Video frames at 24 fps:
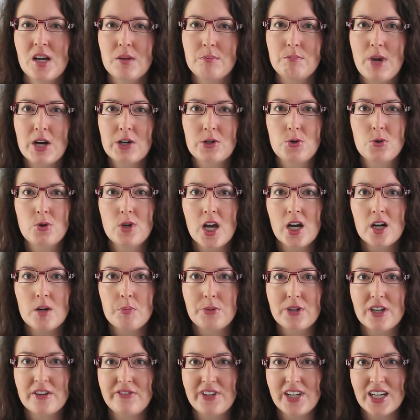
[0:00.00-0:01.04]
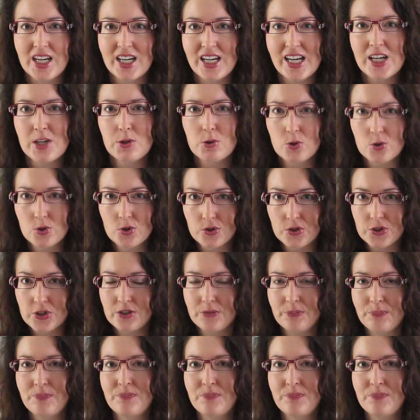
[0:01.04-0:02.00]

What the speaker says: Ma couleur préférée est rouge.